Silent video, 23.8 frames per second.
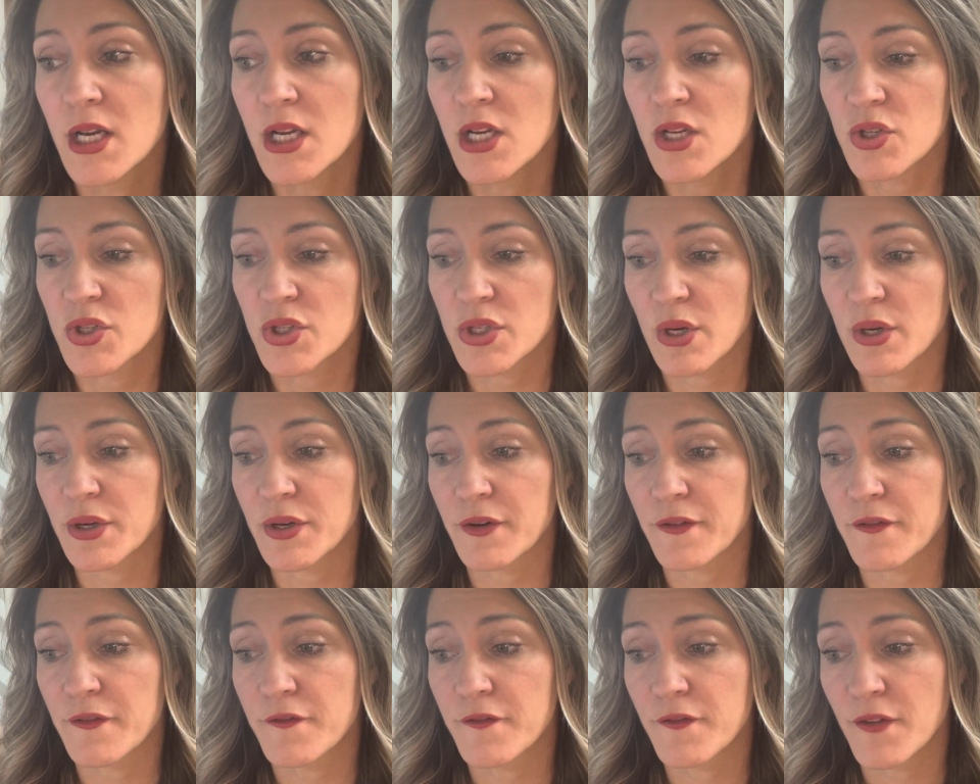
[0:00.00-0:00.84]
So
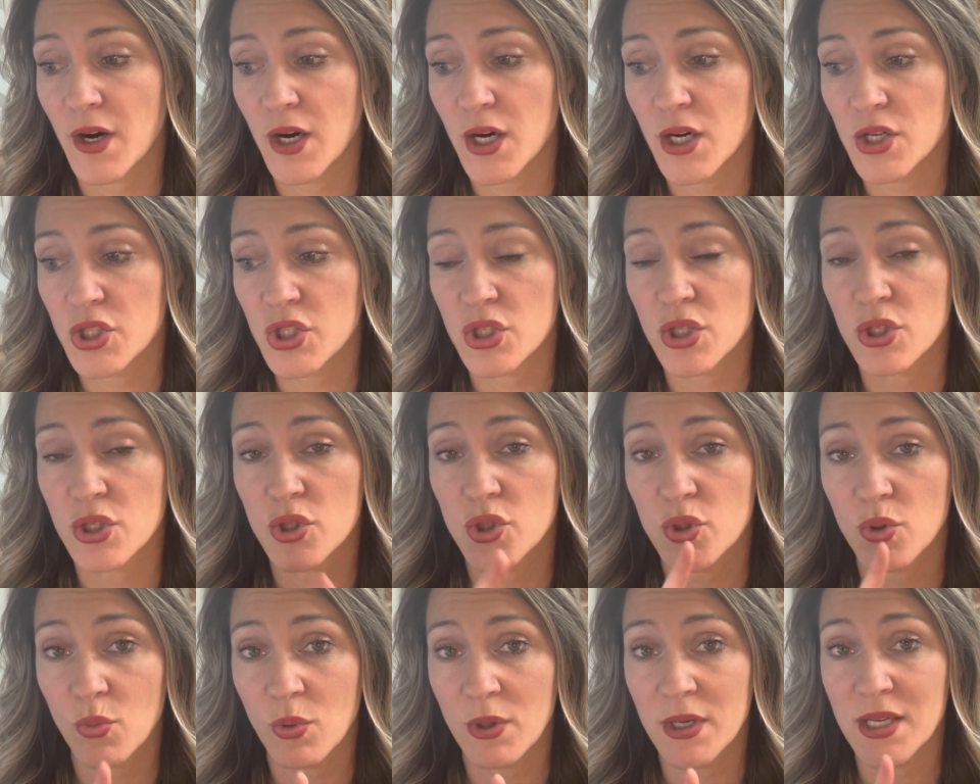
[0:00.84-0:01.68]
your first
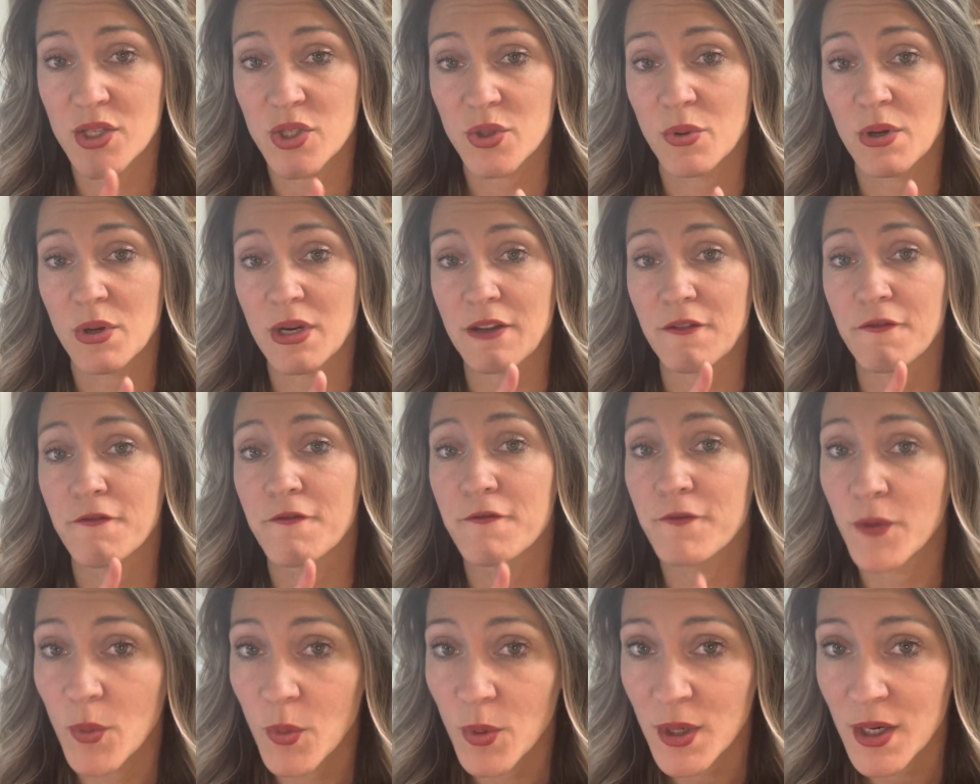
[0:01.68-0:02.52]

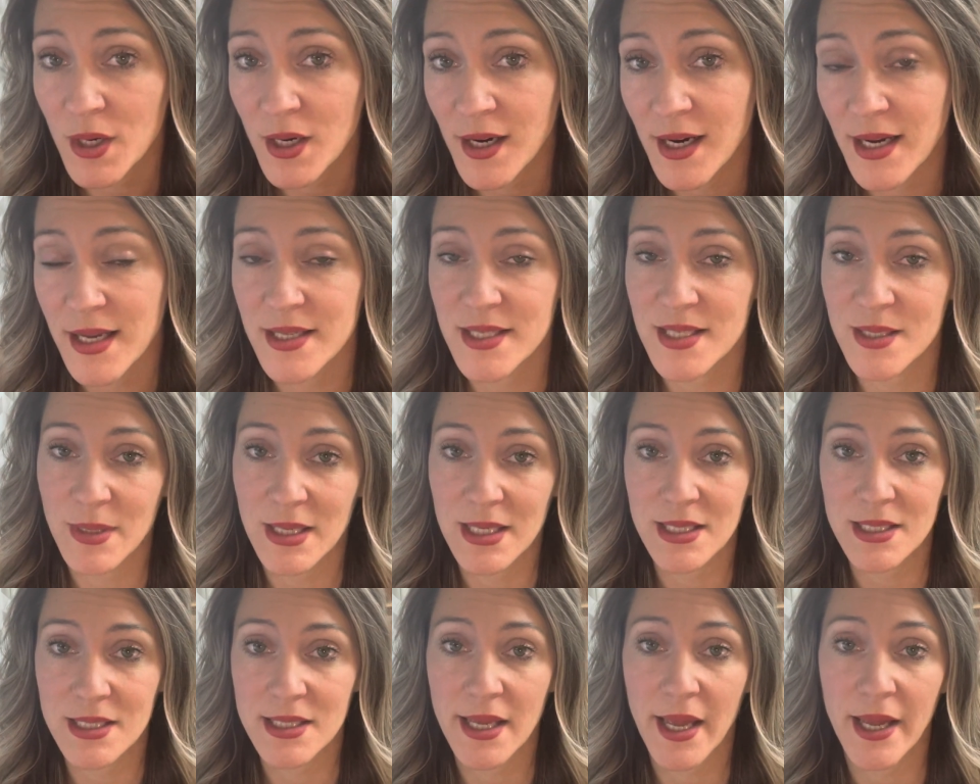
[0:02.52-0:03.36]
2024
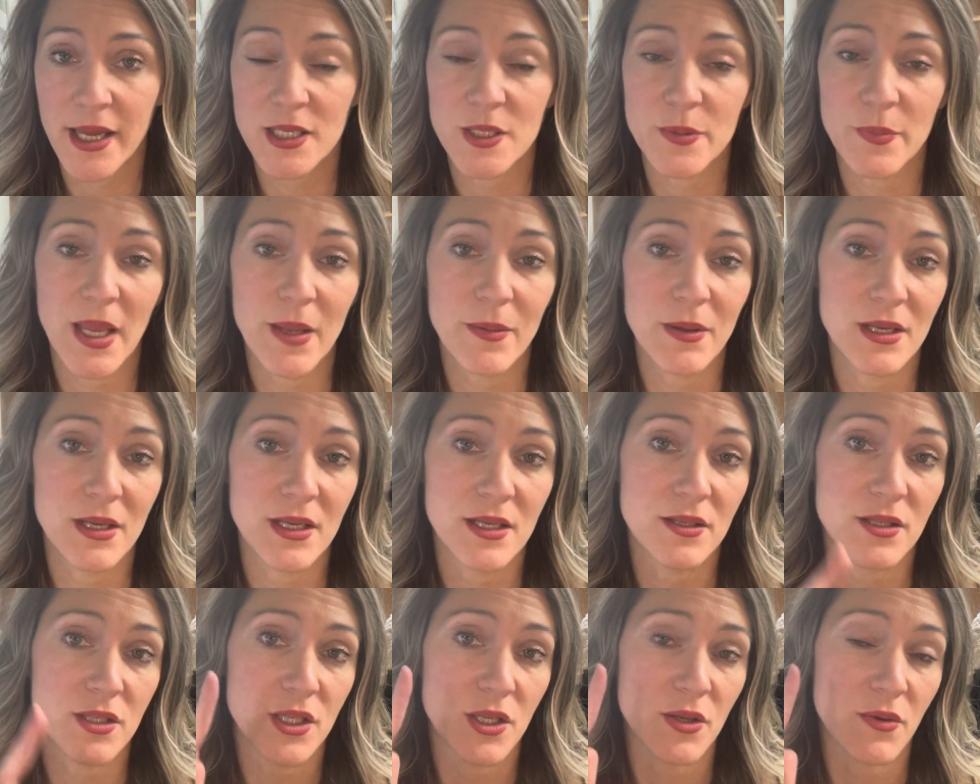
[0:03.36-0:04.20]
estimated tax payment
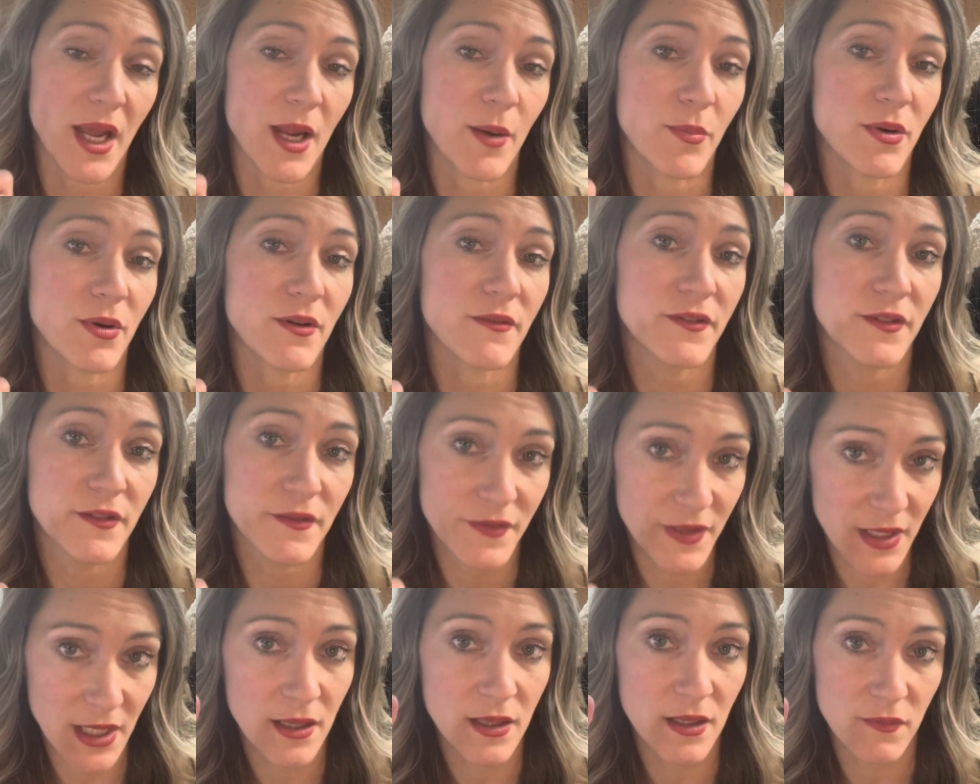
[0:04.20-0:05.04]
is due April
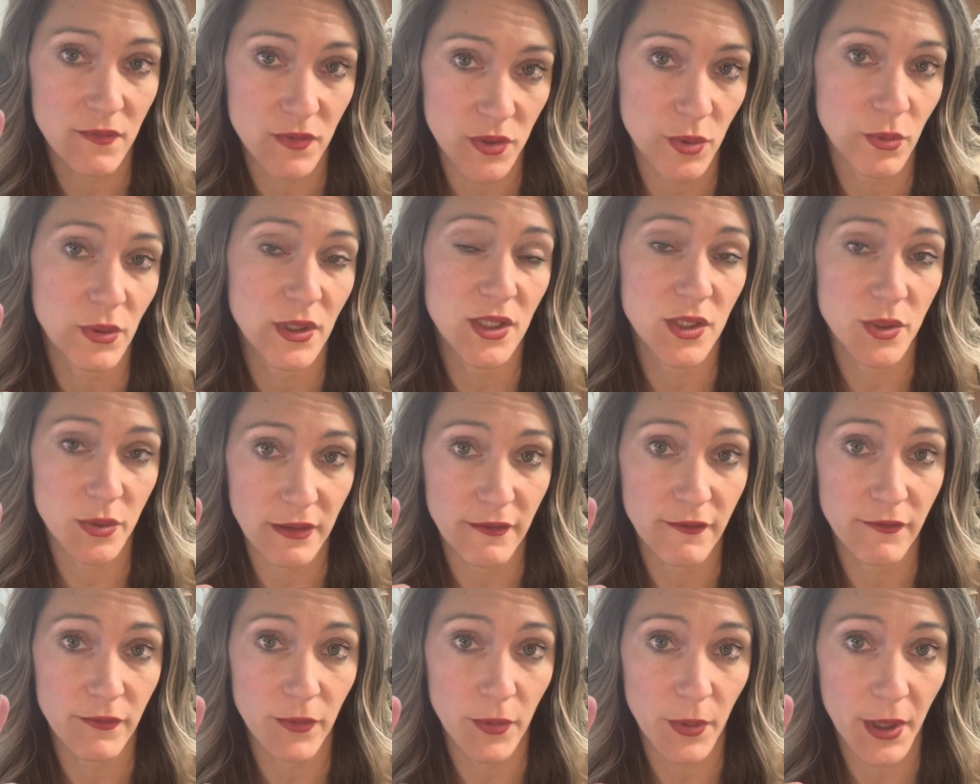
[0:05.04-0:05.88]
15th of
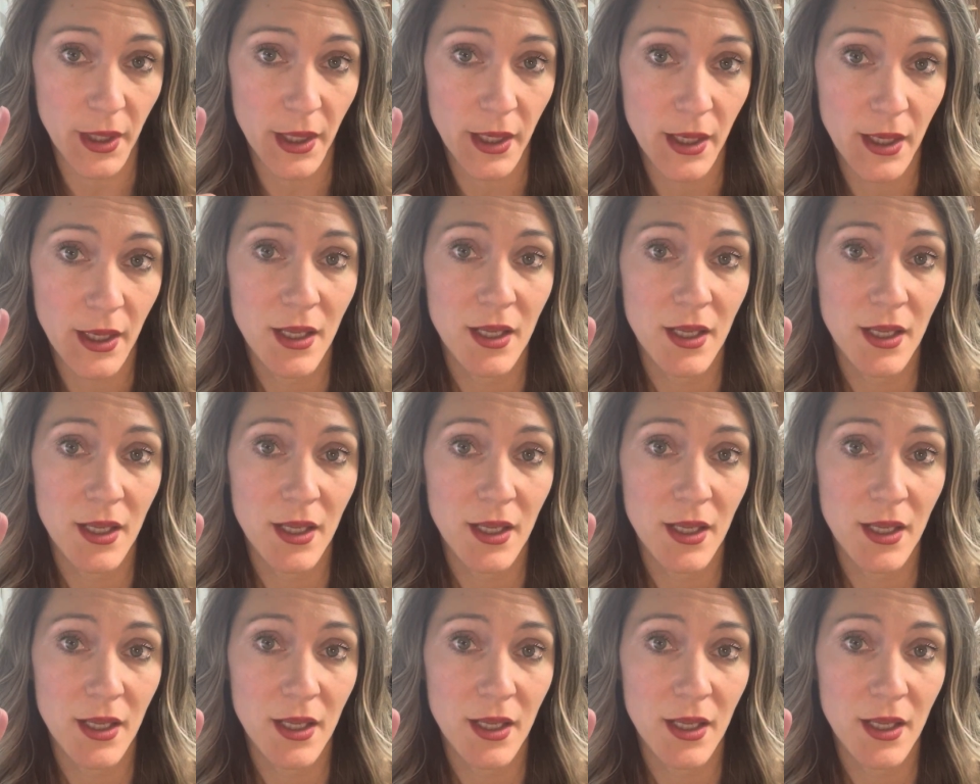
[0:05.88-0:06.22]
2024.